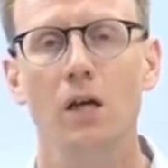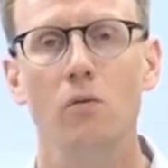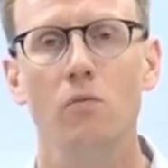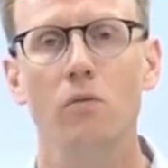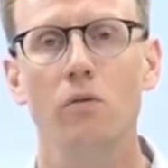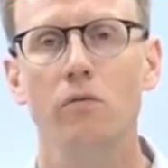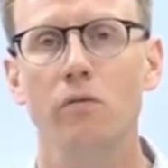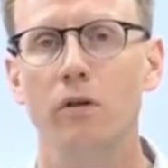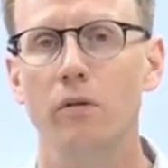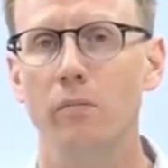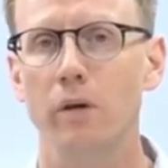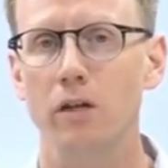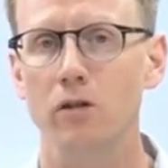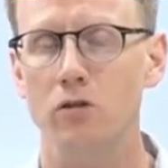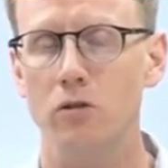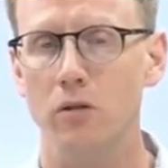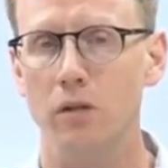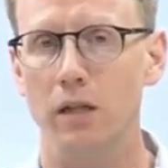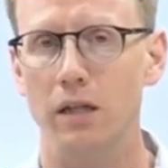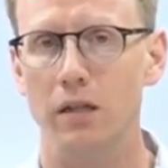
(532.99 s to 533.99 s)
We want to make
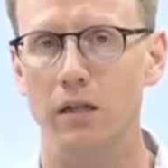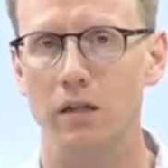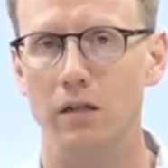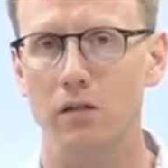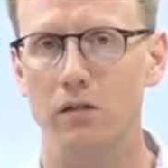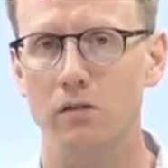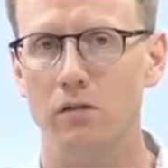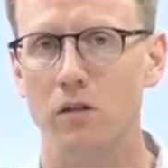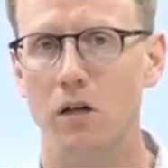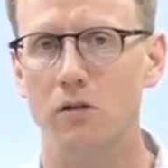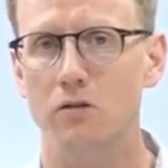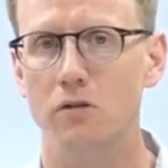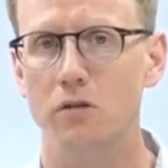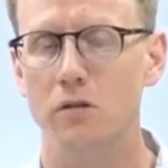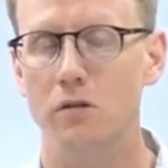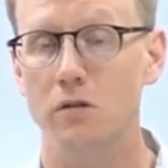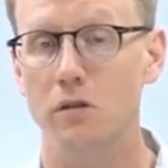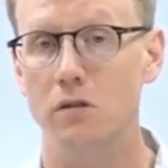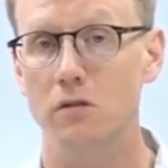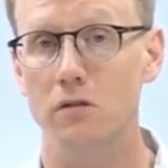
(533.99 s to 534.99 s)
sure that the
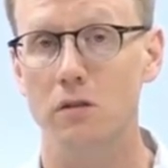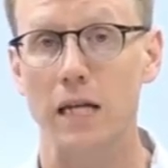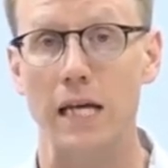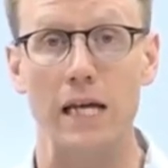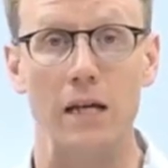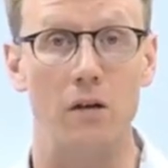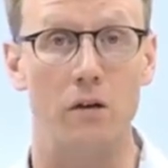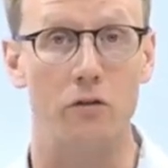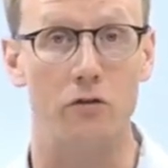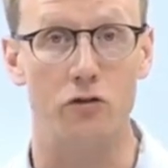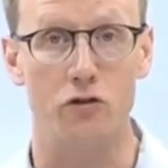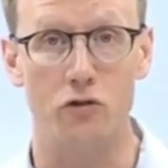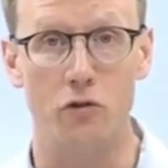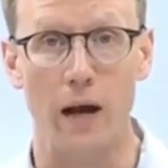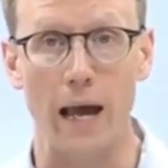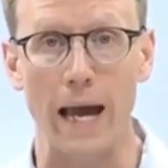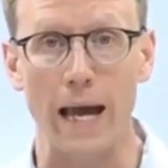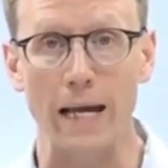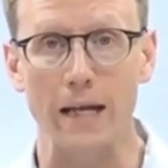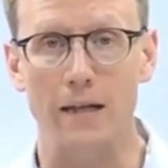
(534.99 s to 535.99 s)
discussions are staying on
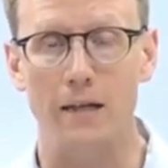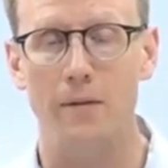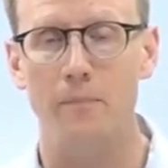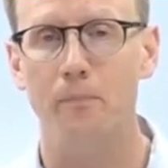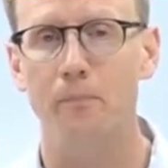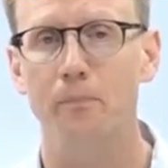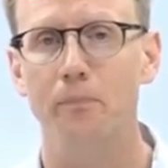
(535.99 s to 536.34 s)
track.